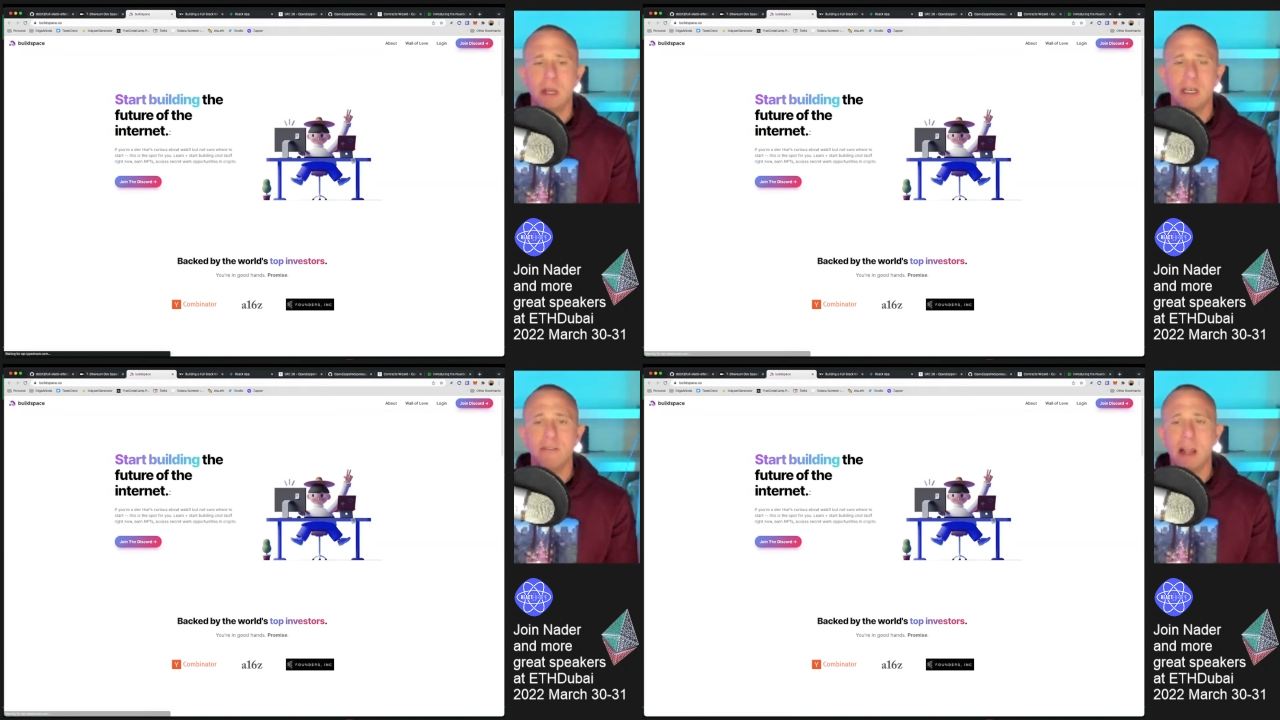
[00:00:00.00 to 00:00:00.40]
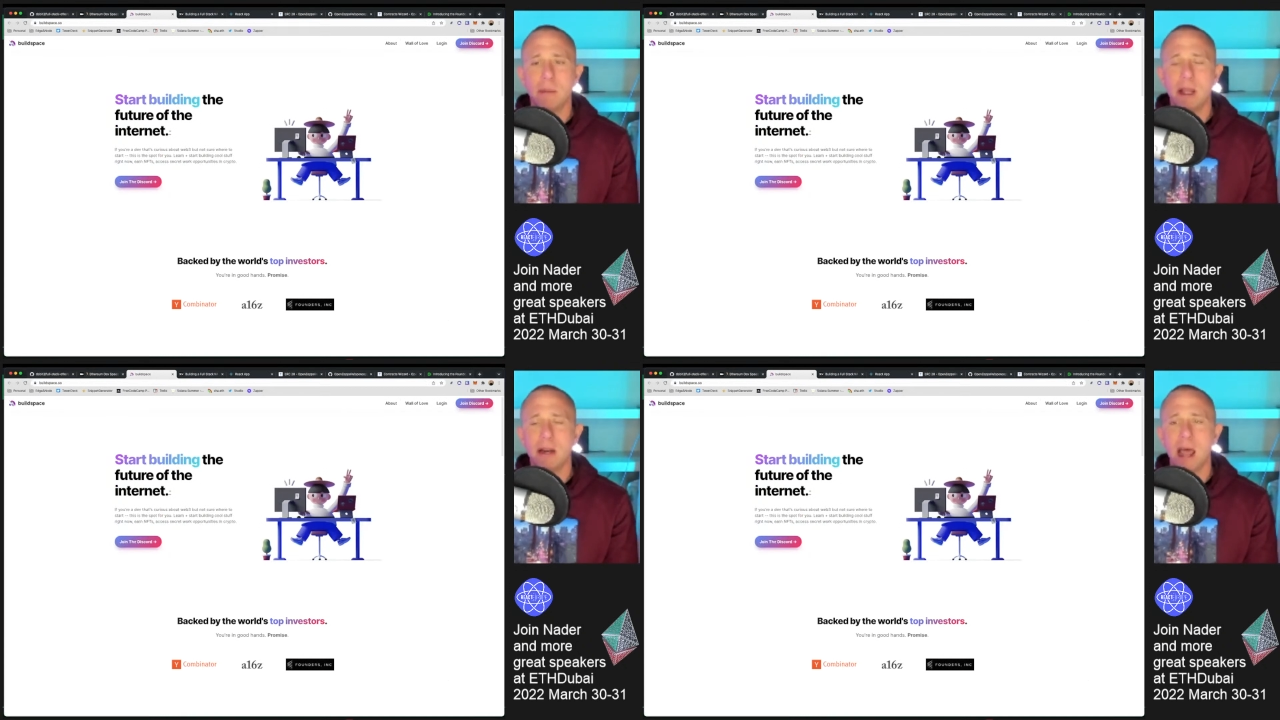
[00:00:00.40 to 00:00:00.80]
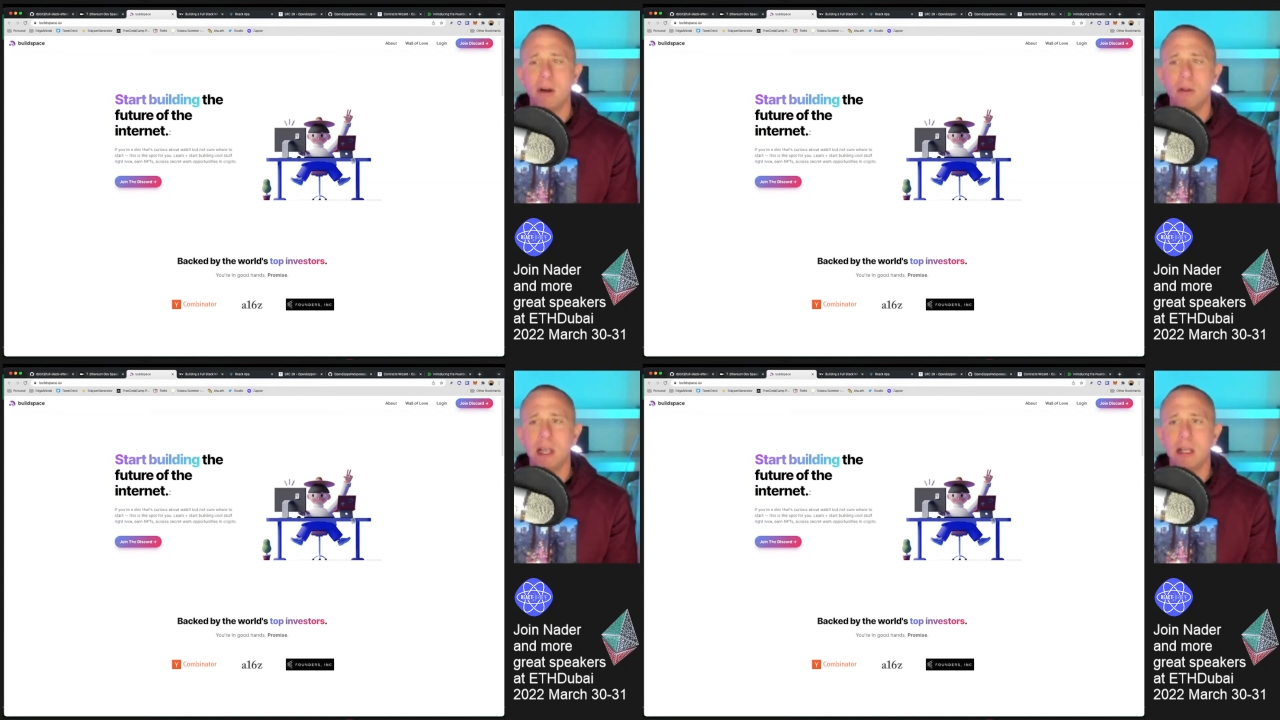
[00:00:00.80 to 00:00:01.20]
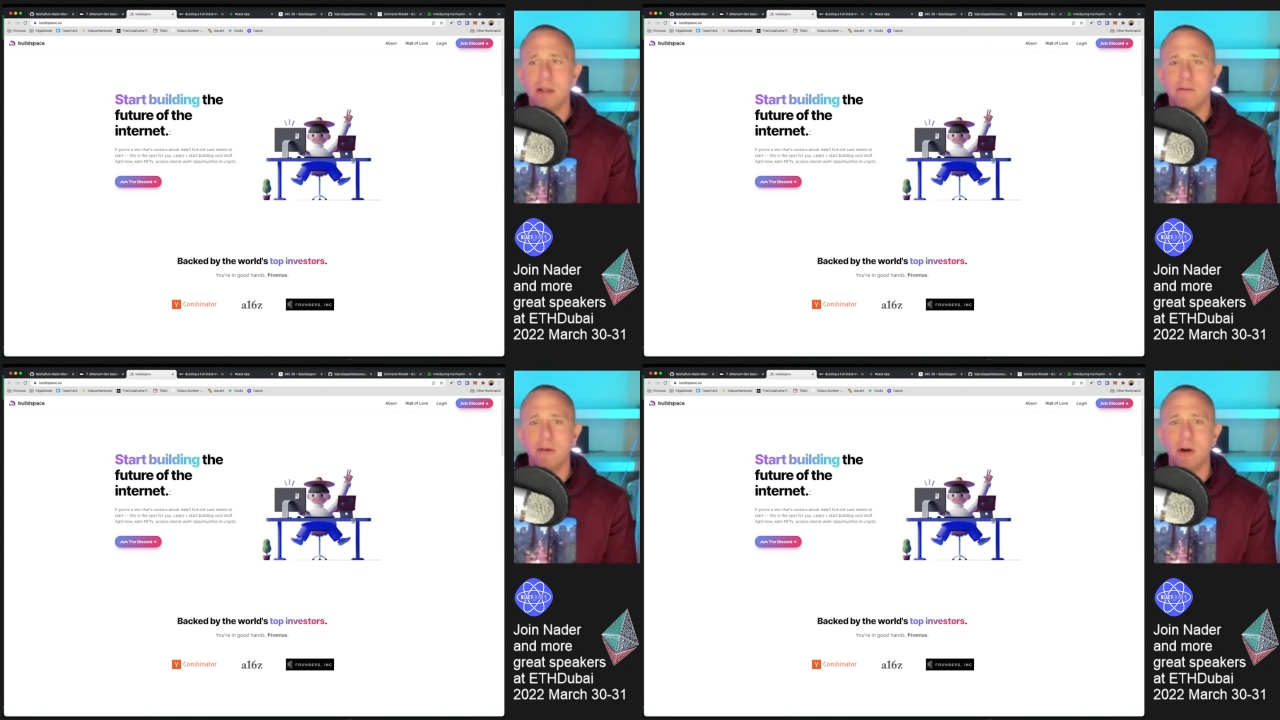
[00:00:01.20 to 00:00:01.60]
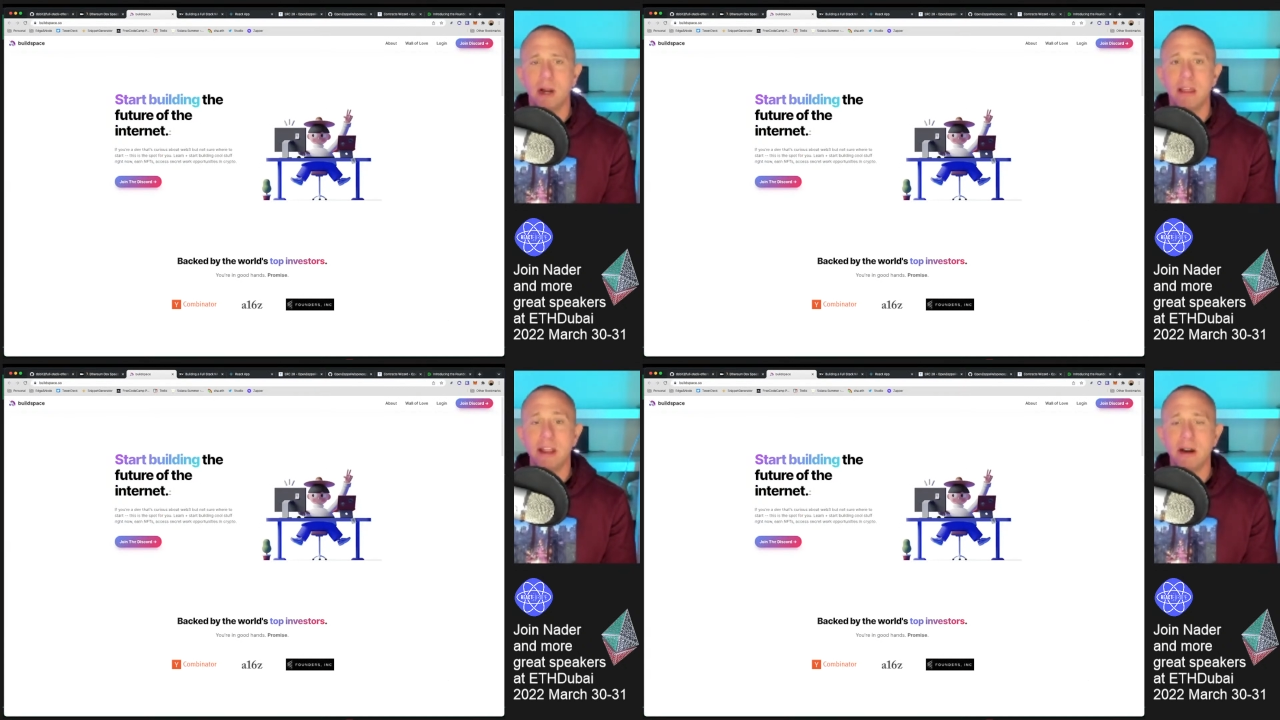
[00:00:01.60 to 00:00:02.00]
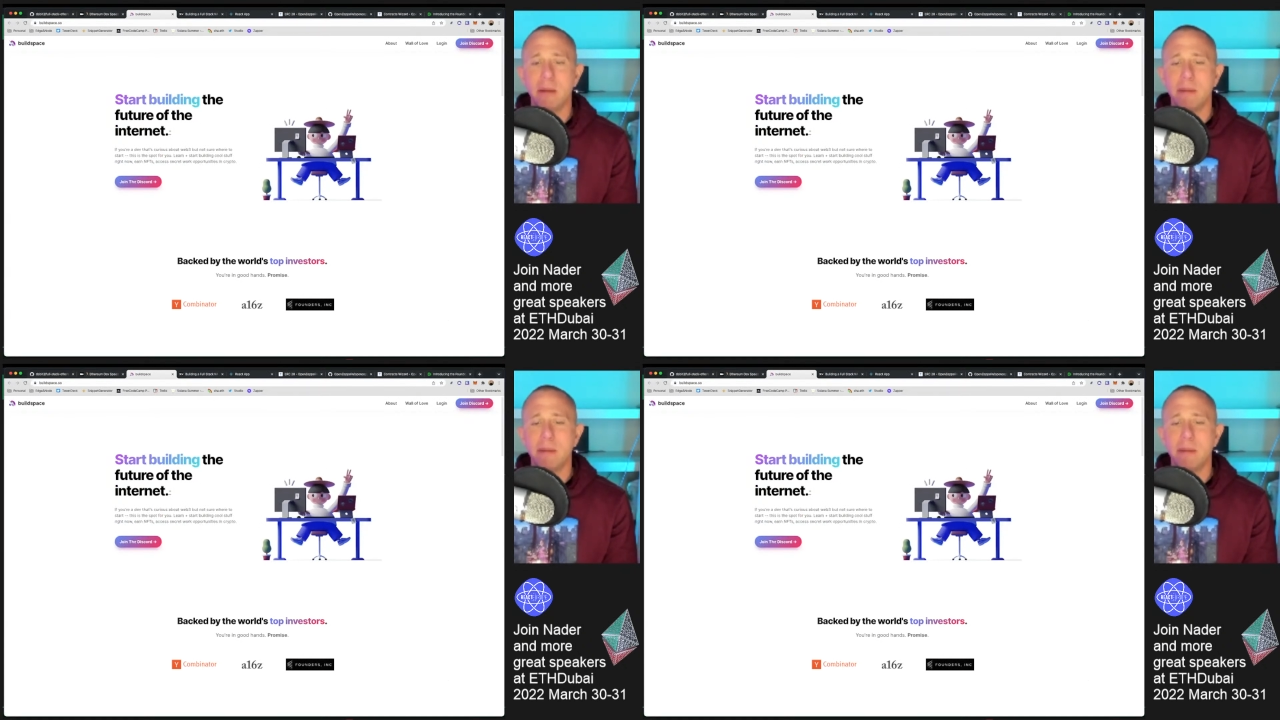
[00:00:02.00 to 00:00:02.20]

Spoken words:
development, not only for Ethereum,